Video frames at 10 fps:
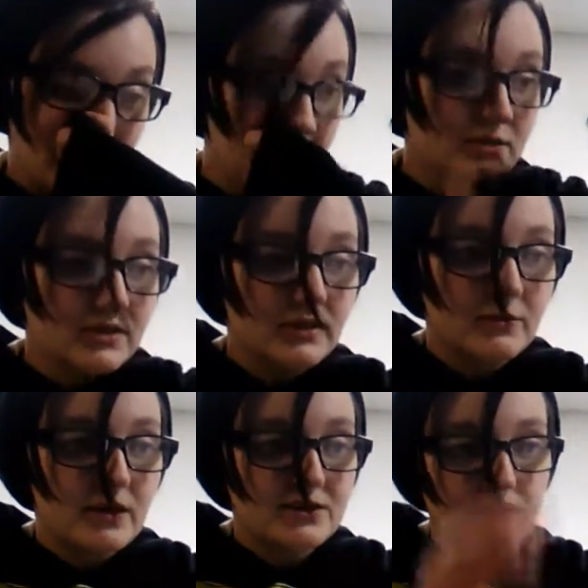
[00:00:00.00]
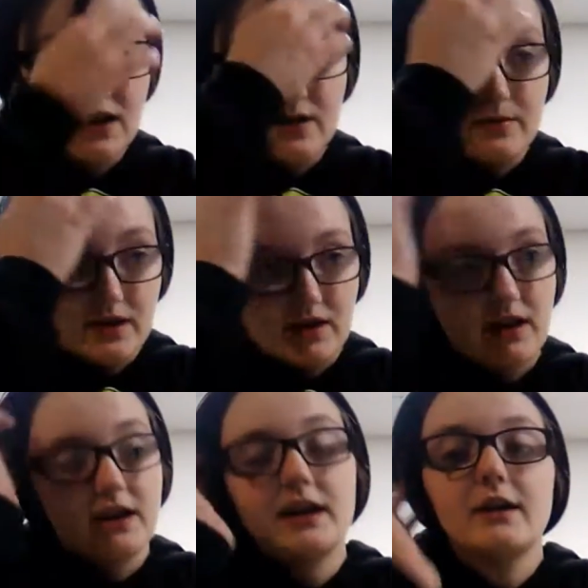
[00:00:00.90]
do still need my job,
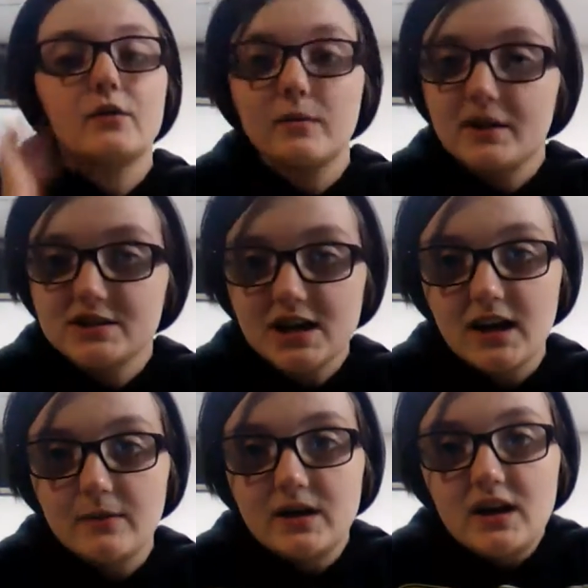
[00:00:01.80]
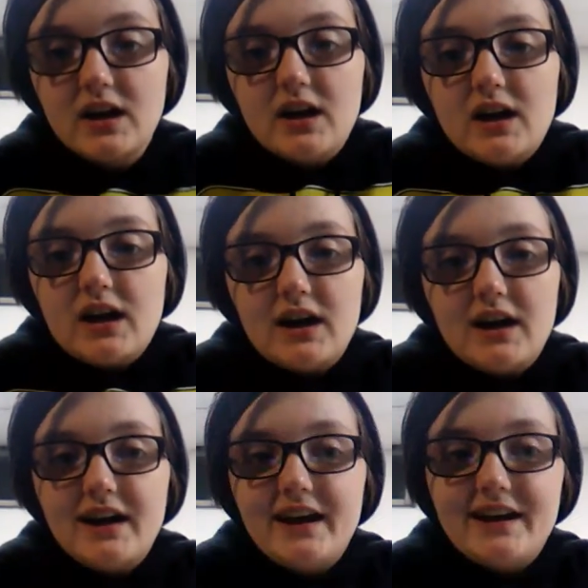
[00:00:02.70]
and I can't quit my job,
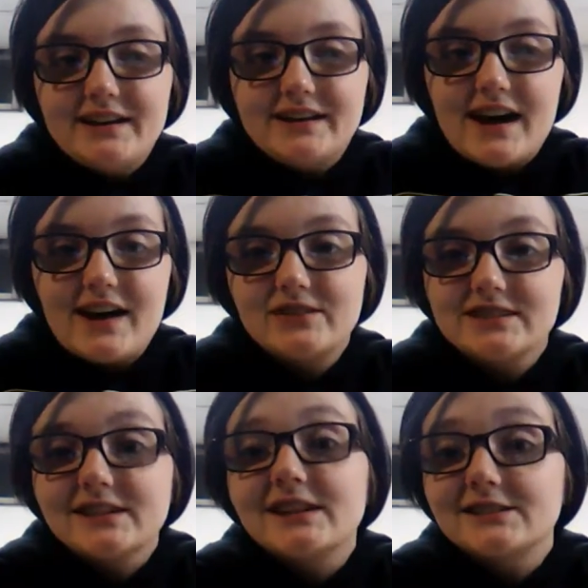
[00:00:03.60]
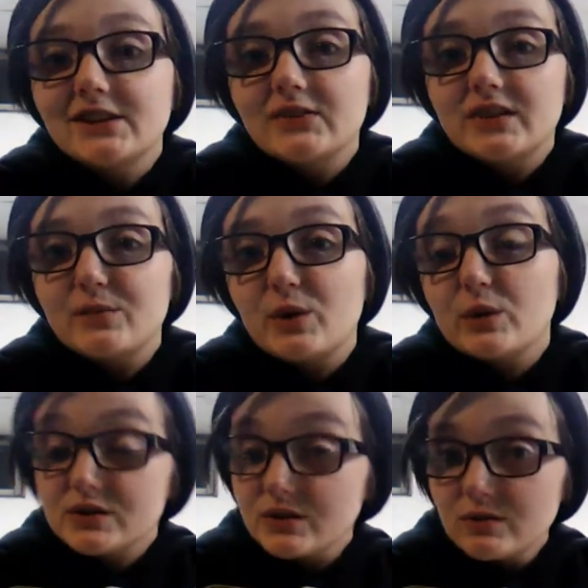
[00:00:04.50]
and obviously I still have to keep
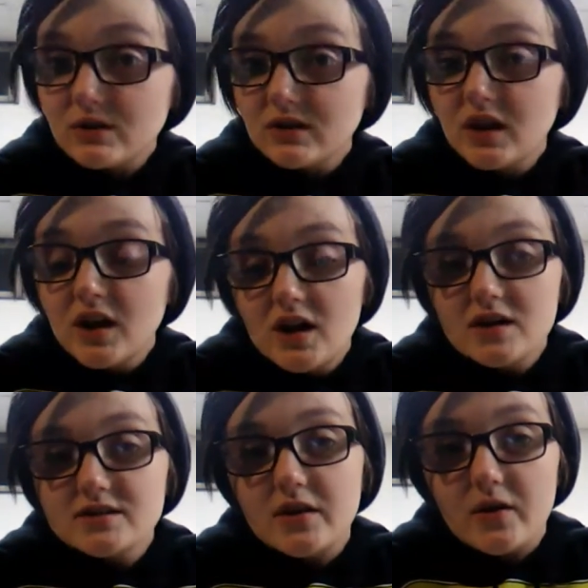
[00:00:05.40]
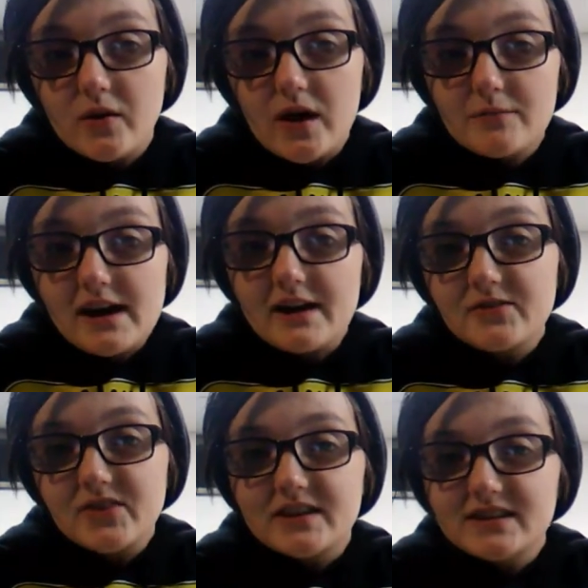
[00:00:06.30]
going to school. So I'm kind
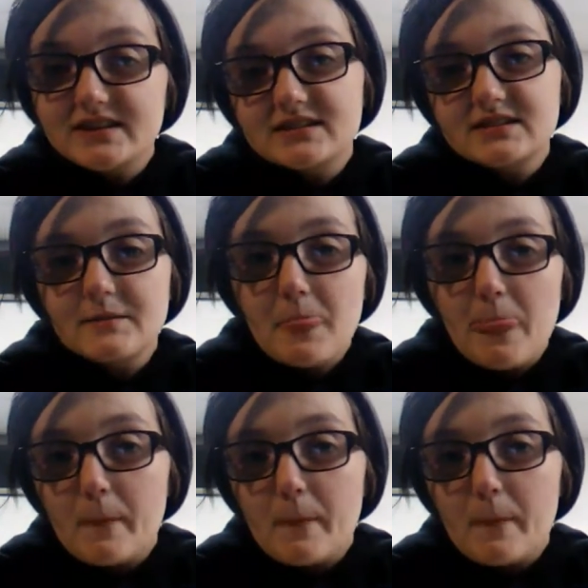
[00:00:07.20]
of in this